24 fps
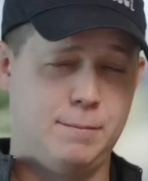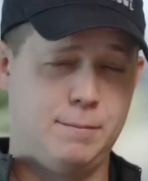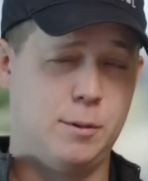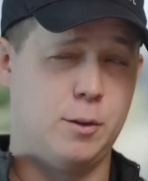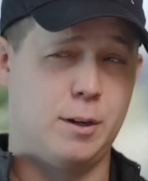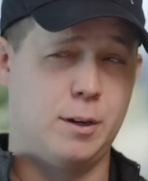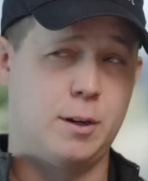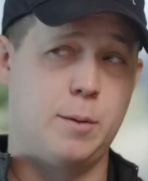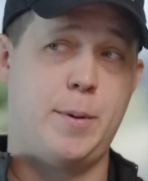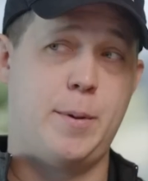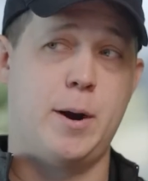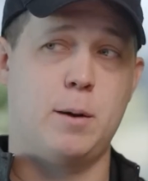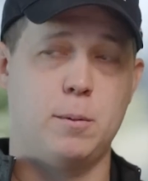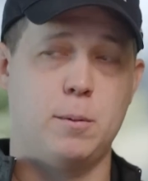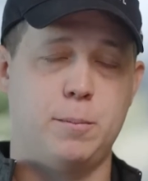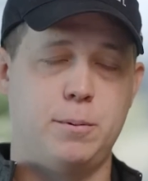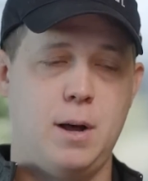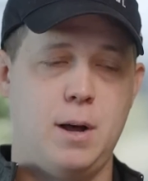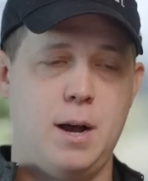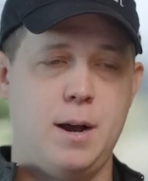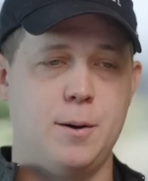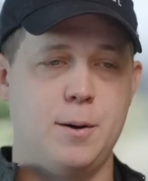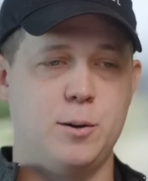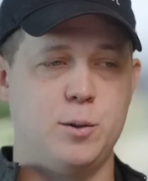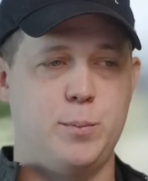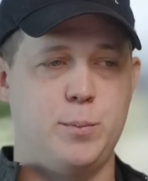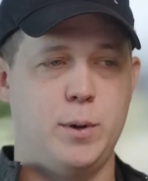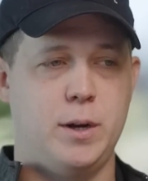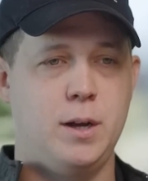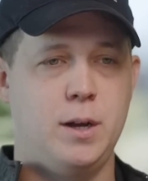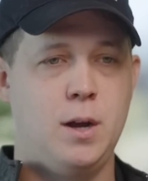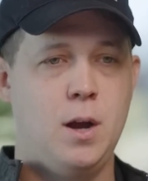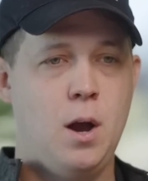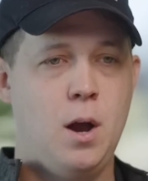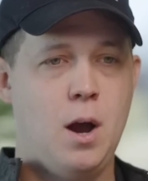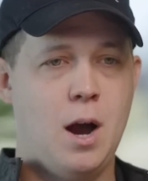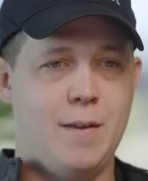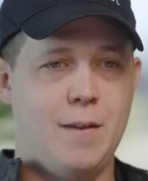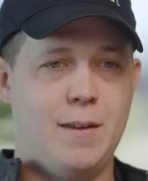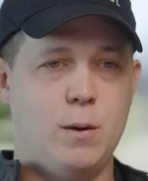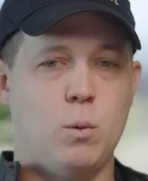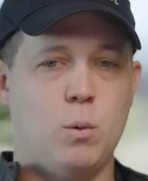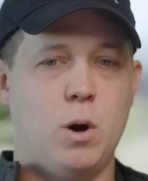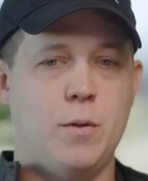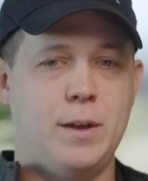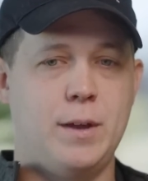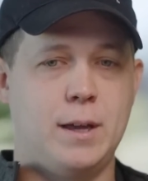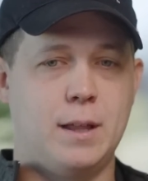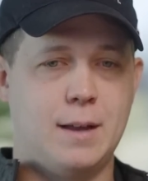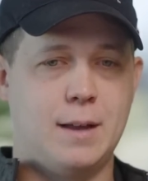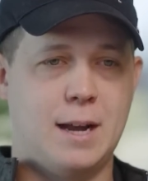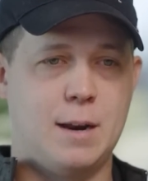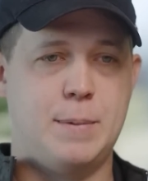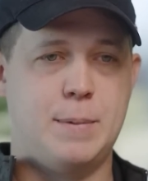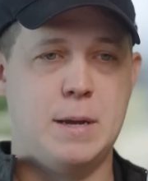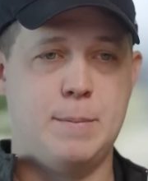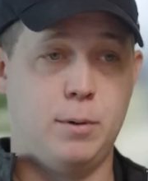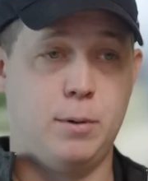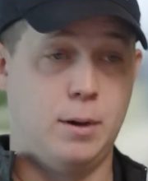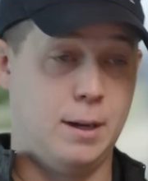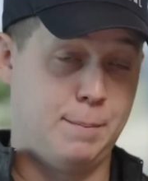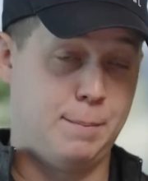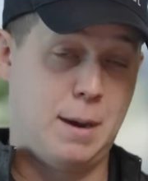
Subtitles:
you know, comparable players, but I think one thing a lot of people,